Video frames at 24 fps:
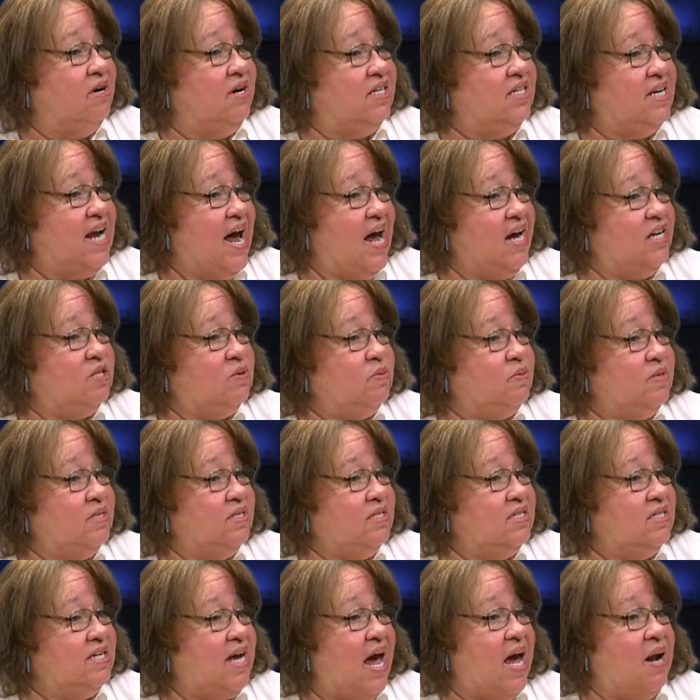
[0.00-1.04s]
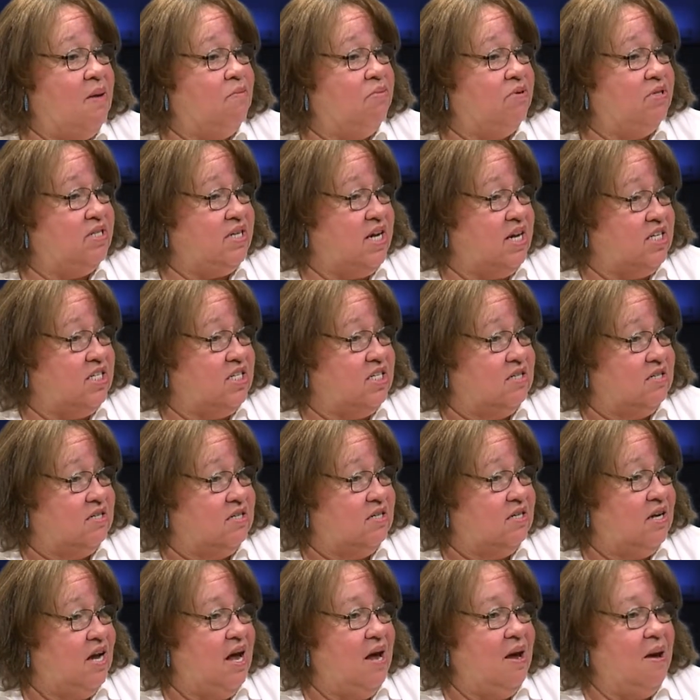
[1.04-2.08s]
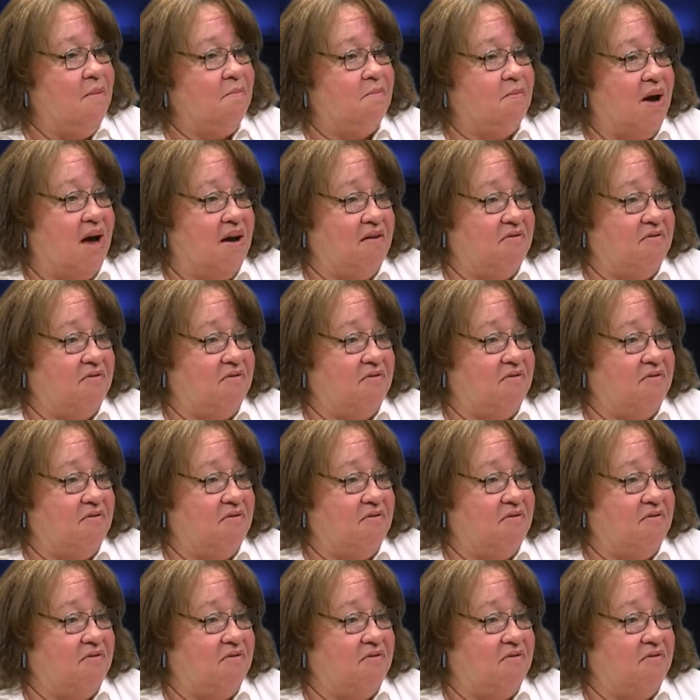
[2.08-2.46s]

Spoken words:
attachments and possessions. My